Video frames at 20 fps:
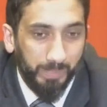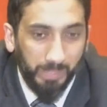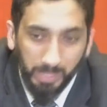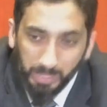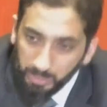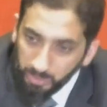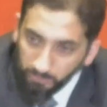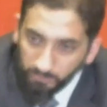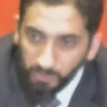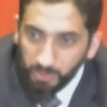
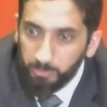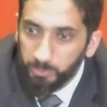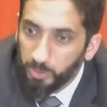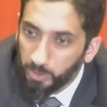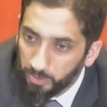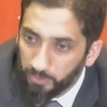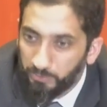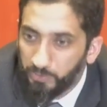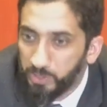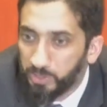Any family
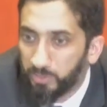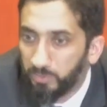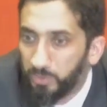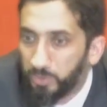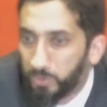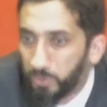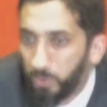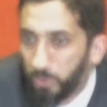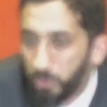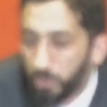on the face of
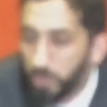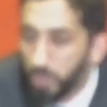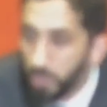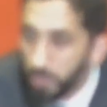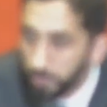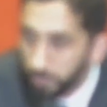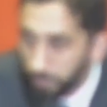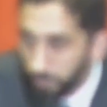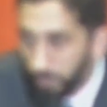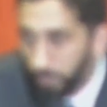this earth.
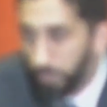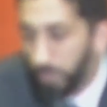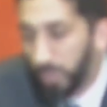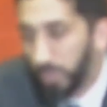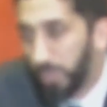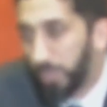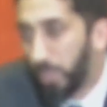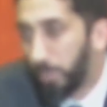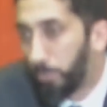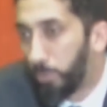May
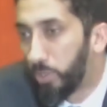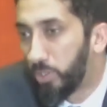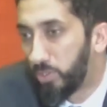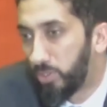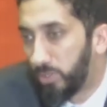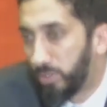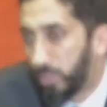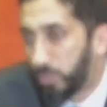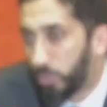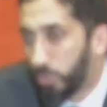Allah not put
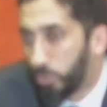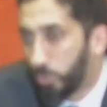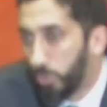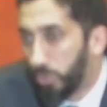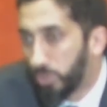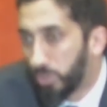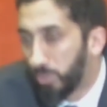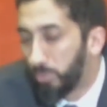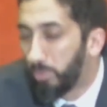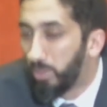us in that
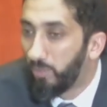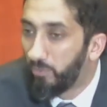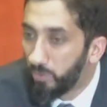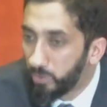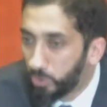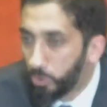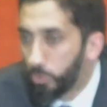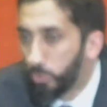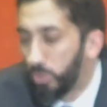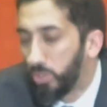situation. But
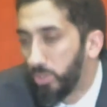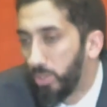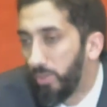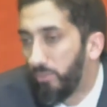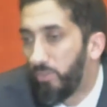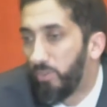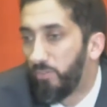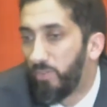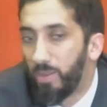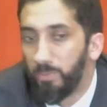
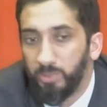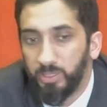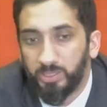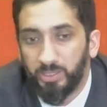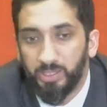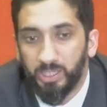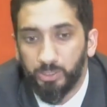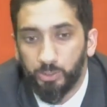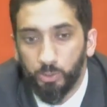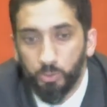if a family is
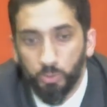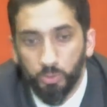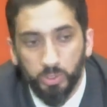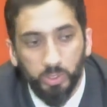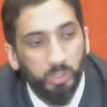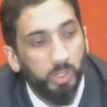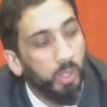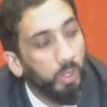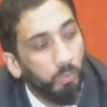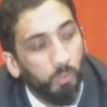in that
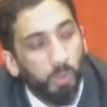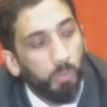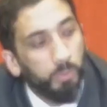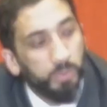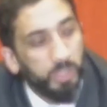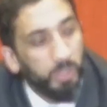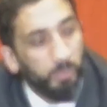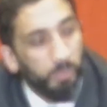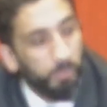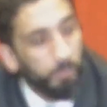situation,
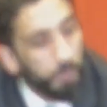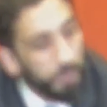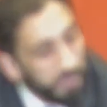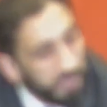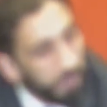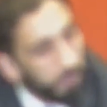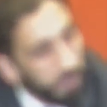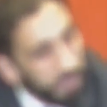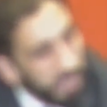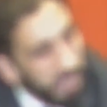wouldn't
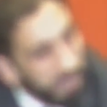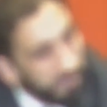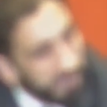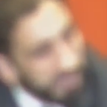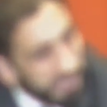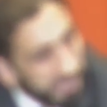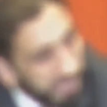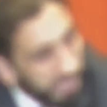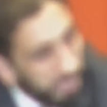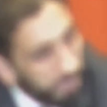they want to have a
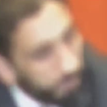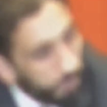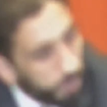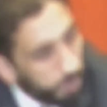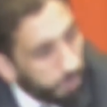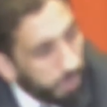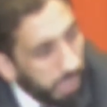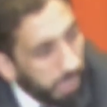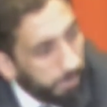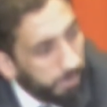say in what
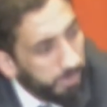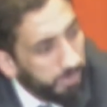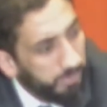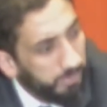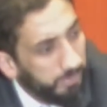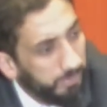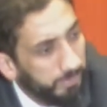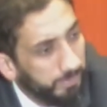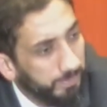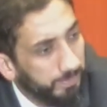should happen?
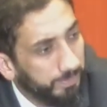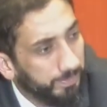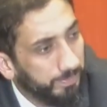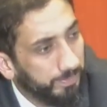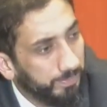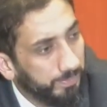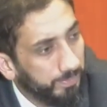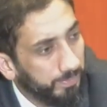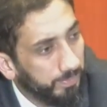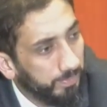
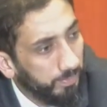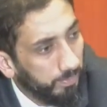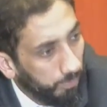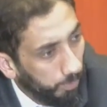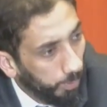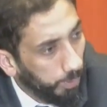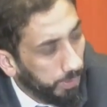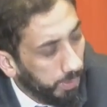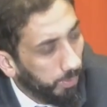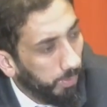
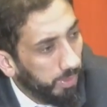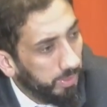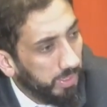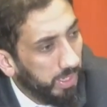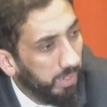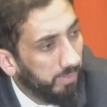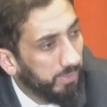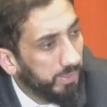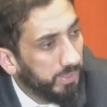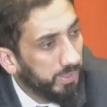Wouldn't they want to
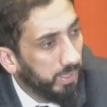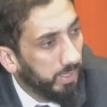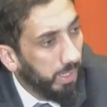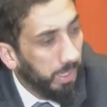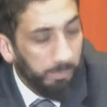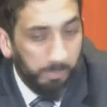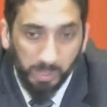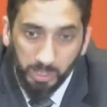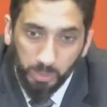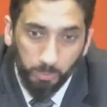have a say?
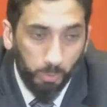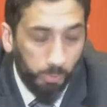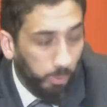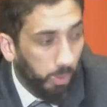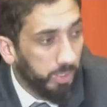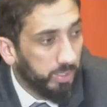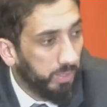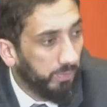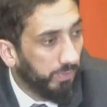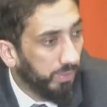And many would
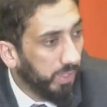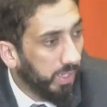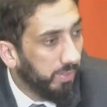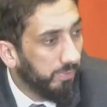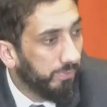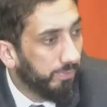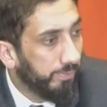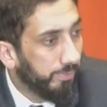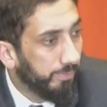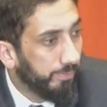want to
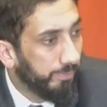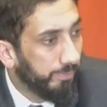forgive.